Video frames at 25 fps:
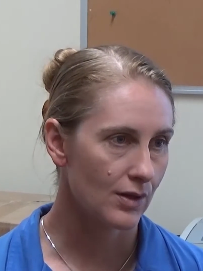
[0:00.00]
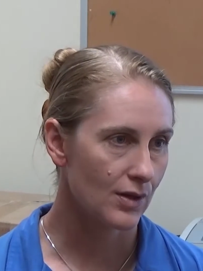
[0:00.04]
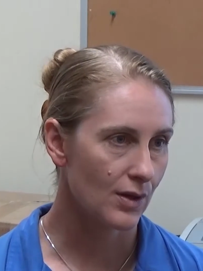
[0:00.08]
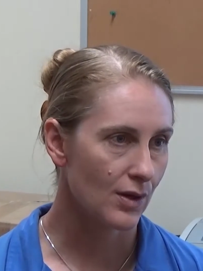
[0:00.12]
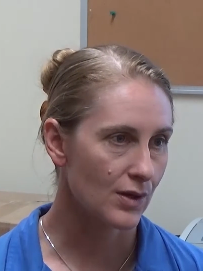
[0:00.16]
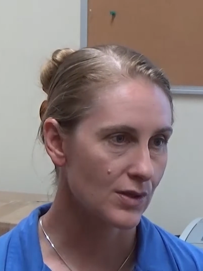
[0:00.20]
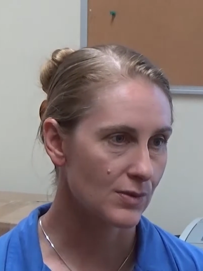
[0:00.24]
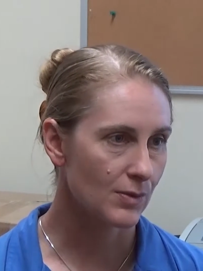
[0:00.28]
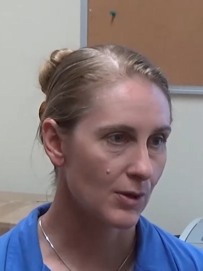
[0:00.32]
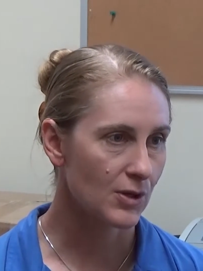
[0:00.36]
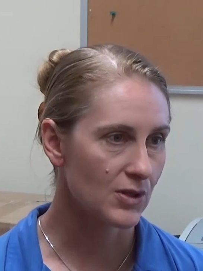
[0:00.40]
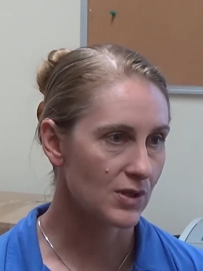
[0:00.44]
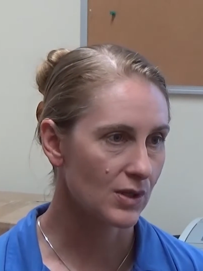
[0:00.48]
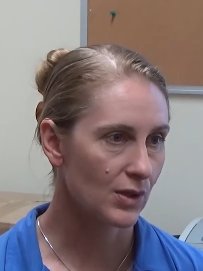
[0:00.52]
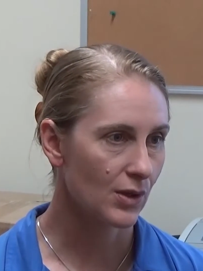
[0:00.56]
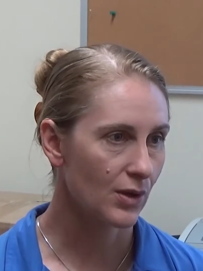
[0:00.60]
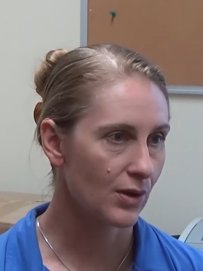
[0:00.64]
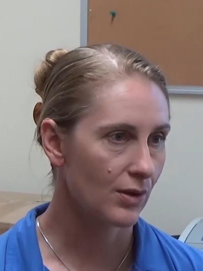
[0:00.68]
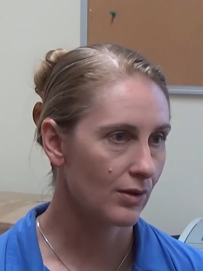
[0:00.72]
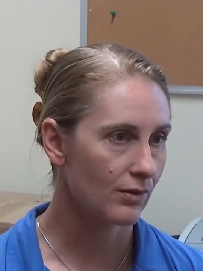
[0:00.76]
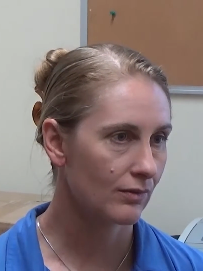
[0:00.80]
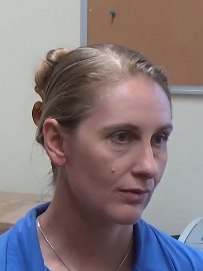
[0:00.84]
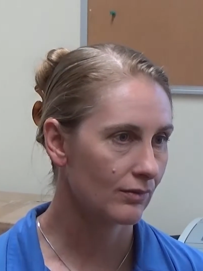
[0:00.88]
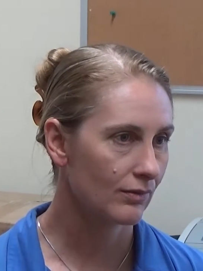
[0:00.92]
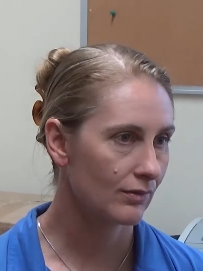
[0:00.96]
I suppose
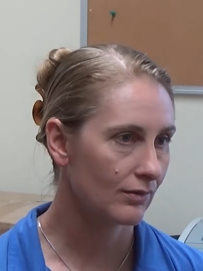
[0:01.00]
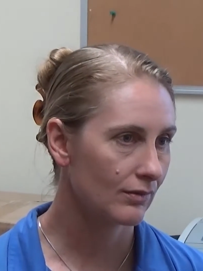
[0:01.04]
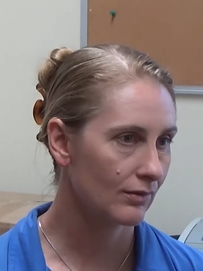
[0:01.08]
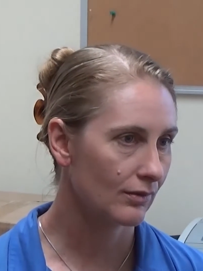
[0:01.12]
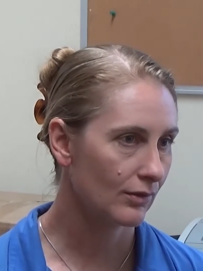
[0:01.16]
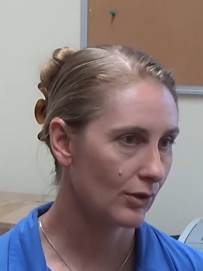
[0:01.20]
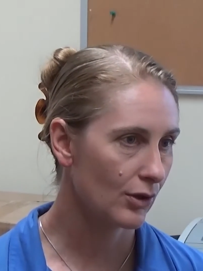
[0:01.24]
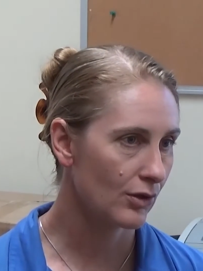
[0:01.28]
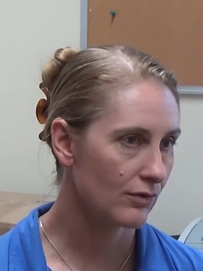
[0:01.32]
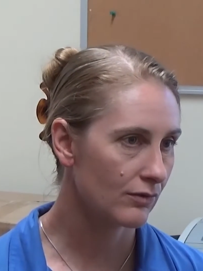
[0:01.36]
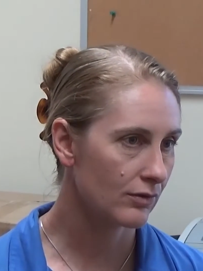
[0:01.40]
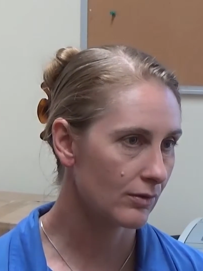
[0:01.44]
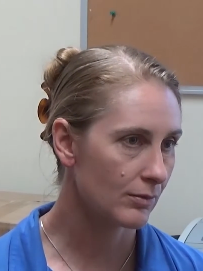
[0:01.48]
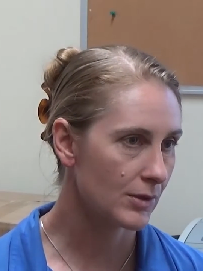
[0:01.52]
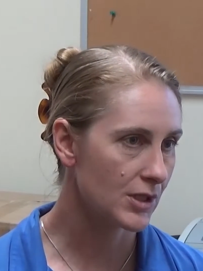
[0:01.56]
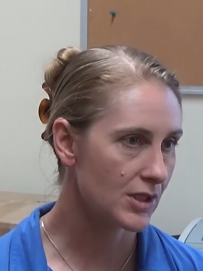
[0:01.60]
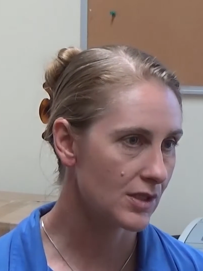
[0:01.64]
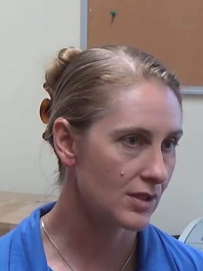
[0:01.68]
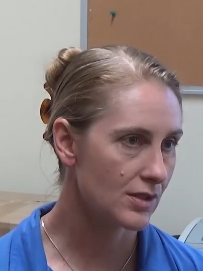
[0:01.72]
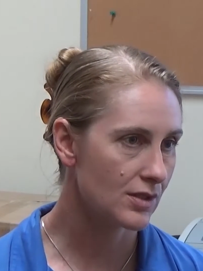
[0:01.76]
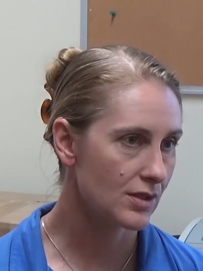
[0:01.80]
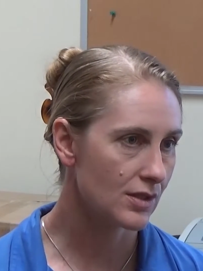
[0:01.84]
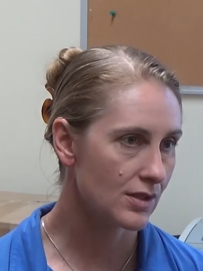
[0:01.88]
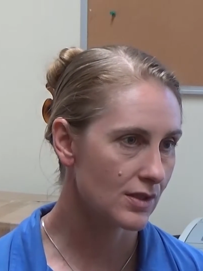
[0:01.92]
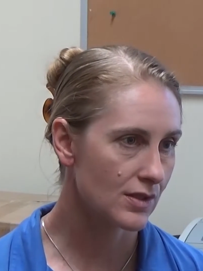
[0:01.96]
learn from
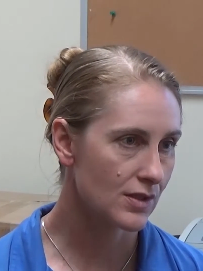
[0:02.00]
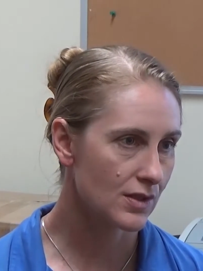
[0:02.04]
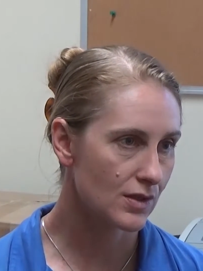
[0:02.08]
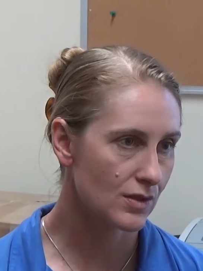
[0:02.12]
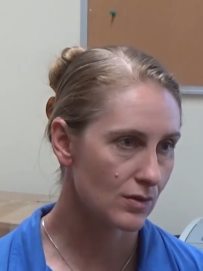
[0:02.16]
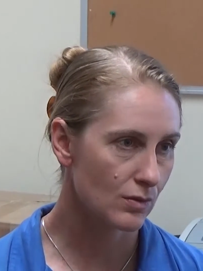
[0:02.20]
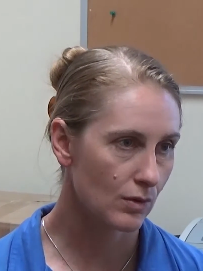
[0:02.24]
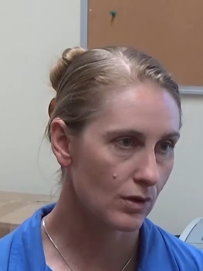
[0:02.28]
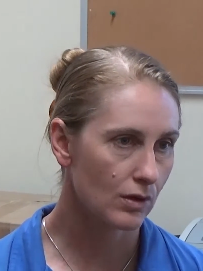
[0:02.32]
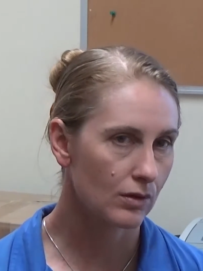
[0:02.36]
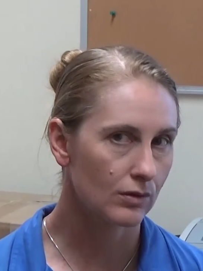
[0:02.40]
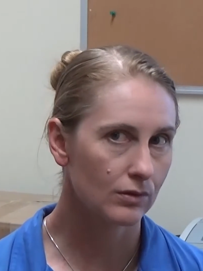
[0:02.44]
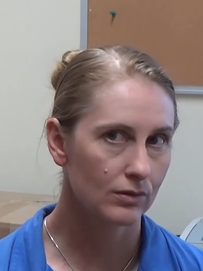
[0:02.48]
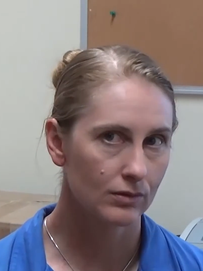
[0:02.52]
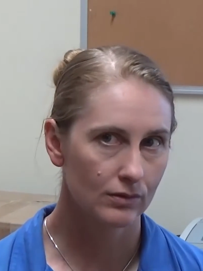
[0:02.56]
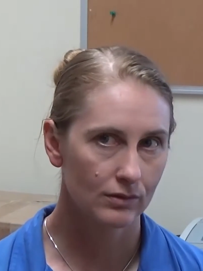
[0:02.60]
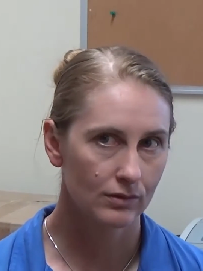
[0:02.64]
Indigenous as well.